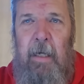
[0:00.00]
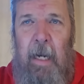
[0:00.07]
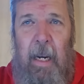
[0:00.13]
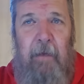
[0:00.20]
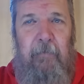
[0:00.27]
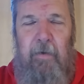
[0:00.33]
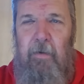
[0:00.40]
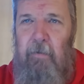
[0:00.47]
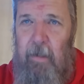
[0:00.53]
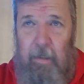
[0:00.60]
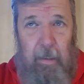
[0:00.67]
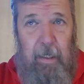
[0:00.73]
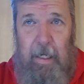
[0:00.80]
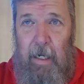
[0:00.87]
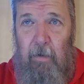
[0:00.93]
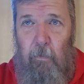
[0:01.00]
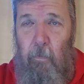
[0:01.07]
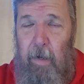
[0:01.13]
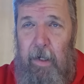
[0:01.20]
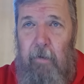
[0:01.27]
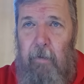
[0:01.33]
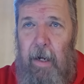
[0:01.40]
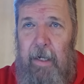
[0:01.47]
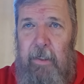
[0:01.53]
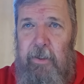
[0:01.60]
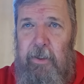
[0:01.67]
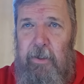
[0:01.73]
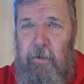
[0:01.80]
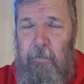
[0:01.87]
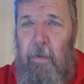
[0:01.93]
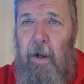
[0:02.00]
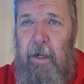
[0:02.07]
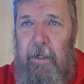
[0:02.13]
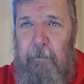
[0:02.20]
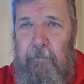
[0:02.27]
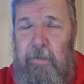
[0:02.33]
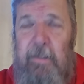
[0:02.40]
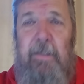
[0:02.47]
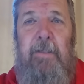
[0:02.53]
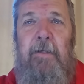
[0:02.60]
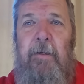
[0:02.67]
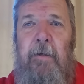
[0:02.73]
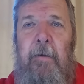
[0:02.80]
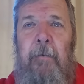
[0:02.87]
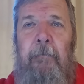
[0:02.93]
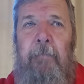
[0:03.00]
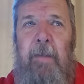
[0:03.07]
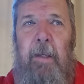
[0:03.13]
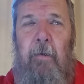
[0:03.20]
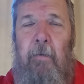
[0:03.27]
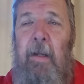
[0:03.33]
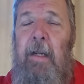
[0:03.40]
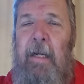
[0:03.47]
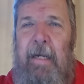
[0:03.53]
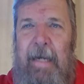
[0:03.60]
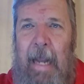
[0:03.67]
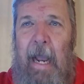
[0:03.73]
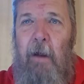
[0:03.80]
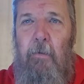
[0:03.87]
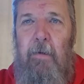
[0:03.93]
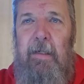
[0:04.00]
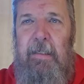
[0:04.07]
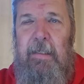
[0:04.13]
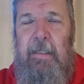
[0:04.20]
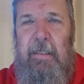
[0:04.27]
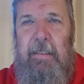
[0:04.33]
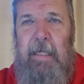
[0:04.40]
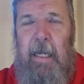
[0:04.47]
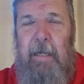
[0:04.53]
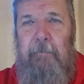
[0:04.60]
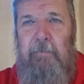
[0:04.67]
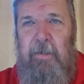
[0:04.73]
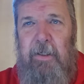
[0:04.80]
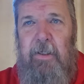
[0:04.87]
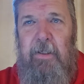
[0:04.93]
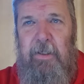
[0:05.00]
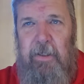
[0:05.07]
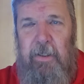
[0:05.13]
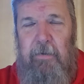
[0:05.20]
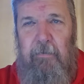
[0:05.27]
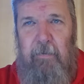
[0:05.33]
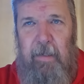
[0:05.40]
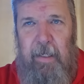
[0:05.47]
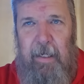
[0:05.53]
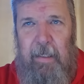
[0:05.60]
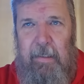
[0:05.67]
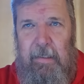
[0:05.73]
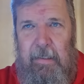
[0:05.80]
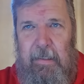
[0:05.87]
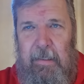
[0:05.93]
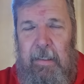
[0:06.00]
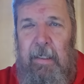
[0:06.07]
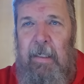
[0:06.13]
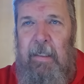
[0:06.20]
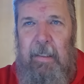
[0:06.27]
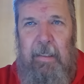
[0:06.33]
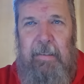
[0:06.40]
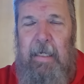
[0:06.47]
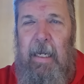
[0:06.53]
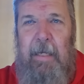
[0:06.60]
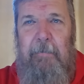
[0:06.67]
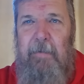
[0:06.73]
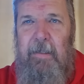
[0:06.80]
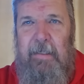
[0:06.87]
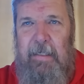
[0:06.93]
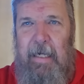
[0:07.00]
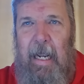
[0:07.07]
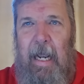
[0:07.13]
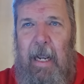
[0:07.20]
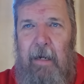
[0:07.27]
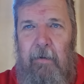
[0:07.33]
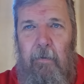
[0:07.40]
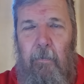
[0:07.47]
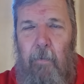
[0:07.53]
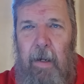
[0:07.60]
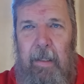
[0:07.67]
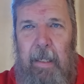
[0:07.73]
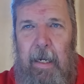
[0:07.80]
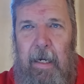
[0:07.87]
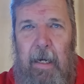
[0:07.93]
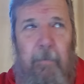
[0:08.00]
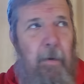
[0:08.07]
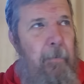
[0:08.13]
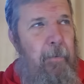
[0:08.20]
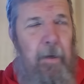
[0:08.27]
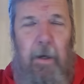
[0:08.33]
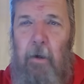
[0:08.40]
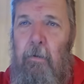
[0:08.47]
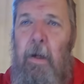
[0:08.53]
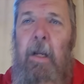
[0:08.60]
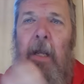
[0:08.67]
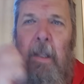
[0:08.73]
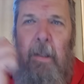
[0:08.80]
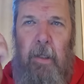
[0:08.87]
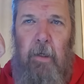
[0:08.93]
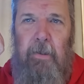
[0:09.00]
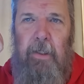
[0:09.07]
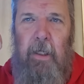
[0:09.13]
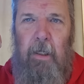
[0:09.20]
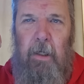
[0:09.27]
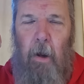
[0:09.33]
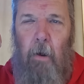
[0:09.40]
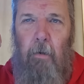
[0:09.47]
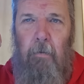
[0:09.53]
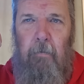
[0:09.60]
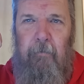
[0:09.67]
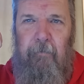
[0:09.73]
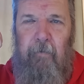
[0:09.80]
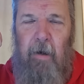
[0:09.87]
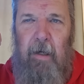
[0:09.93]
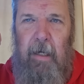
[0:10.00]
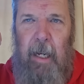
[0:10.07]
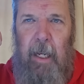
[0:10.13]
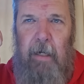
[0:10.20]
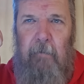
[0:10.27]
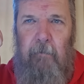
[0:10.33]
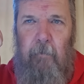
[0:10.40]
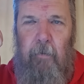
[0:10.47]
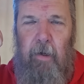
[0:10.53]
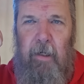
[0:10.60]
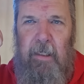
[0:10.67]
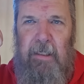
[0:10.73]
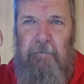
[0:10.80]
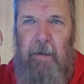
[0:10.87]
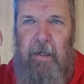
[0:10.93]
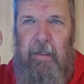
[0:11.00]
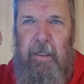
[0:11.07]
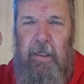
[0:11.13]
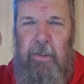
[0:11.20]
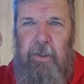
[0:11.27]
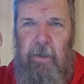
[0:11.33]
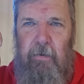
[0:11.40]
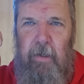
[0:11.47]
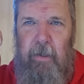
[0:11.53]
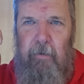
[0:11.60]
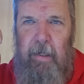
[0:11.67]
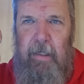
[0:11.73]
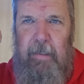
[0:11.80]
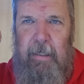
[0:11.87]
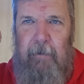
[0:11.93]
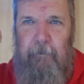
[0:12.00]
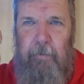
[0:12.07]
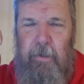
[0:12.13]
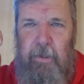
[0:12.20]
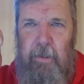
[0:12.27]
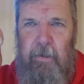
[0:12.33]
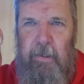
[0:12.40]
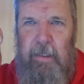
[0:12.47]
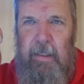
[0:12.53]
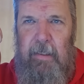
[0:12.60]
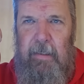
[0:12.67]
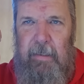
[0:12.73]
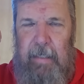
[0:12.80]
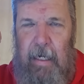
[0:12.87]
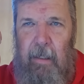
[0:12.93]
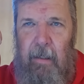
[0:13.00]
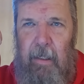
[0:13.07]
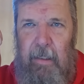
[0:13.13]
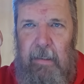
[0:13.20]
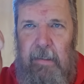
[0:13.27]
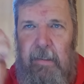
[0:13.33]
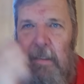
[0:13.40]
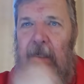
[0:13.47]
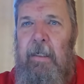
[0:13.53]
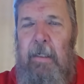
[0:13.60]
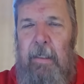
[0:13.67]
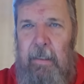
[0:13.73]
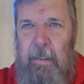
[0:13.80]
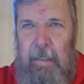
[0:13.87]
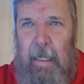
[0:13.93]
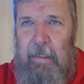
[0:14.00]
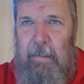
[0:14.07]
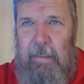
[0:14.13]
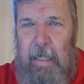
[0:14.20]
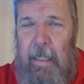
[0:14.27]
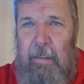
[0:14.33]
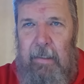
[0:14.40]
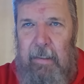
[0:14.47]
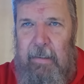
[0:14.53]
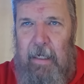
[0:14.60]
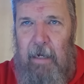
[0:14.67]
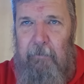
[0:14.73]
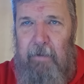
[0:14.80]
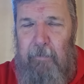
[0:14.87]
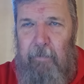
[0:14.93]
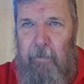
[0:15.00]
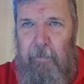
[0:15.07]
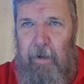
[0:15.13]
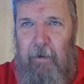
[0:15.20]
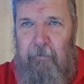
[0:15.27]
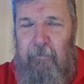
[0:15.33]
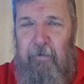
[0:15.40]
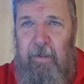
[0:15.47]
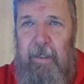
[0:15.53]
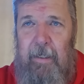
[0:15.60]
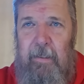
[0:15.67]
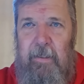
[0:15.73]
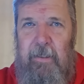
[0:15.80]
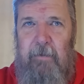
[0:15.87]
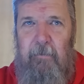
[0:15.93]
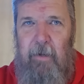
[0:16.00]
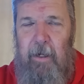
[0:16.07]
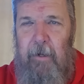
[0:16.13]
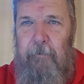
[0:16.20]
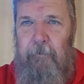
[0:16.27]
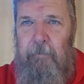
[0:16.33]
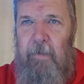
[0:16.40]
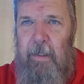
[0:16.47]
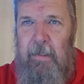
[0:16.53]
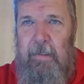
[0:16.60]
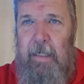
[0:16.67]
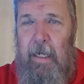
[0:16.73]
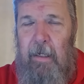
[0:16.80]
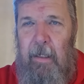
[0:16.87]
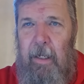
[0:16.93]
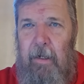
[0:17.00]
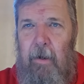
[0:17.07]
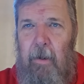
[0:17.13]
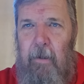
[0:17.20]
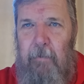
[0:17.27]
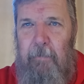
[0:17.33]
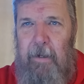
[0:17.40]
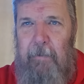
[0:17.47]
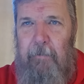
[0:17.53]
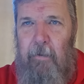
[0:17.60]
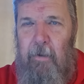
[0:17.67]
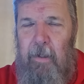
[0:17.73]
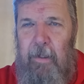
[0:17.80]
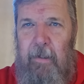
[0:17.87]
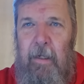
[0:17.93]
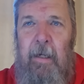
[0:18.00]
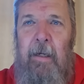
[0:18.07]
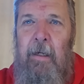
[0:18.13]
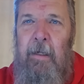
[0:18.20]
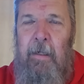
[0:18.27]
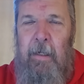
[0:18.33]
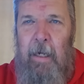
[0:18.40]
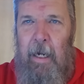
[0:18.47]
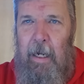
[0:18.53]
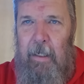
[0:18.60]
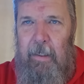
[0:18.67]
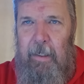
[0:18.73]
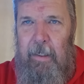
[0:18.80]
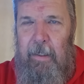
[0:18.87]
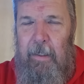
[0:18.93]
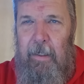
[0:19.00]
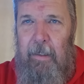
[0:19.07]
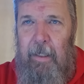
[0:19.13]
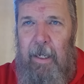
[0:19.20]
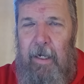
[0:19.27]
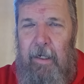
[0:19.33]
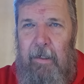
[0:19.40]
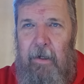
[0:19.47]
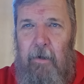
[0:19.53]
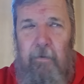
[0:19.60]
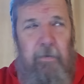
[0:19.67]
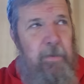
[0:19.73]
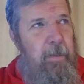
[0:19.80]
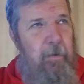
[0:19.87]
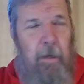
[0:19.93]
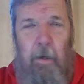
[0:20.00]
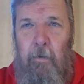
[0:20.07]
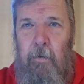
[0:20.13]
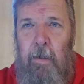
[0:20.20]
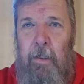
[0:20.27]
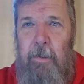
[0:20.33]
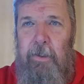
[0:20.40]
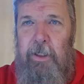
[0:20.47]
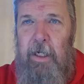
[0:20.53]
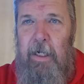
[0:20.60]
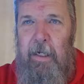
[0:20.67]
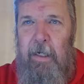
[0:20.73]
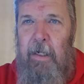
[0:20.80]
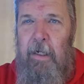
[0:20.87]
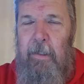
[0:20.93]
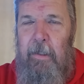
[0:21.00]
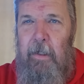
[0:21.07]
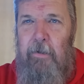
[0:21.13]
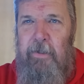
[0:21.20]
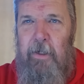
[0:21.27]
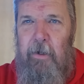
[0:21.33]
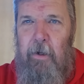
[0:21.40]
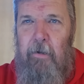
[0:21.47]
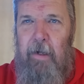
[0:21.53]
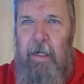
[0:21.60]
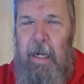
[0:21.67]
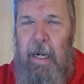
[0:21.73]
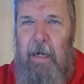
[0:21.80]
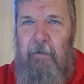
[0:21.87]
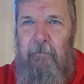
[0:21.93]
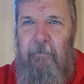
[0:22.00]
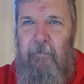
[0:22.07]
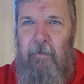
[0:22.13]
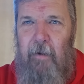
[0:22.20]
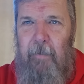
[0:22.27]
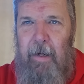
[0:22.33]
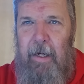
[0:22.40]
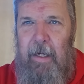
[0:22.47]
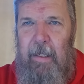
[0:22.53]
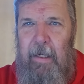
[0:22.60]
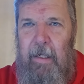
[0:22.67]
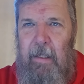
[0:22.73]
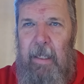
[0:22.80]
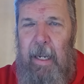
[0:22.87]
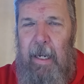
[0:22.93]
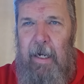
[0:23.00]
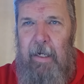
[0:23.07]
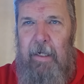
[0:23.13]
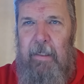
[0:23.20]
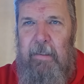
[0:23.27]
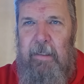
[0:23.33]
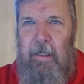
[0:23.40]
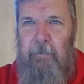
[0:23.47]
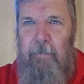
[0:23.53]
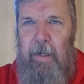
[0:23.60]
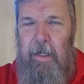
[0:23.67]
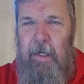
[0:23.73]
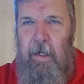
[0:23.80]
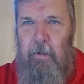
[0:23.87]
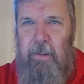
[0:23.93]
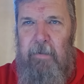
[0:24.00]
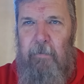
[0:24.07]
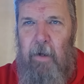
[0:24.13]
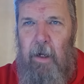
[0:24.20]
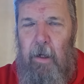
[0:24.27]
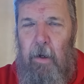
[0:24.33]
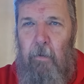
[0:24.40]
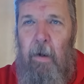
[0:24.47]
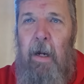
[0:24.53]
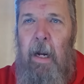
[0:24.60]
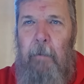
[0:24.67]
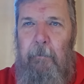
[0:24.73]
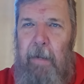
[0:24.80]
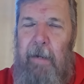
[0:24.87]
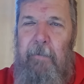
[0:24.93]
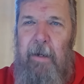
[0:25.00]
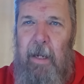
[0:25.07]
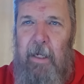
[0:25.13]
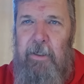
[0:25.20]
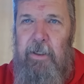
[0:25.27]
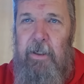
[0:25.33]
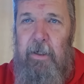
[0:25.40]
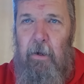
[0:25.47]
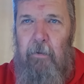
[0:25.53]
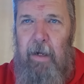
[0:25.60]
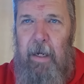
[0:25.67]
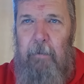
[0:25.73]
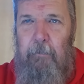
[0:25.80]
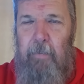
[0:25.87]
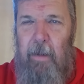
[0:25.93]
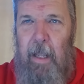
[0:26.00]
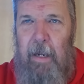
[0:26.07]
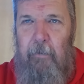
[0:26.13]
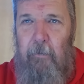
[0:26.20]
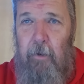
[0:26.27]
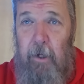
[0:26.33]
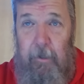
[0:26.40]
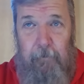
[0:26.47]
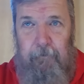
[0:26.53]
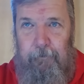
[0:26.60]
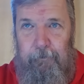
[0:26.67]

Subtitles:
Have you, again, winterized your pipes? You know, now is the time to do this. The time is not when they come up and go, there's a cold front heading. We're expecting 2-degree temperatures in Dallas. That's not the time to prepare for this, okay? It's kind of like all the people on the Atlantic coast who go, gee, there's a hurricane forming in the Atlantic. It's going to be here tomorrow. Maybe I should go get plywood.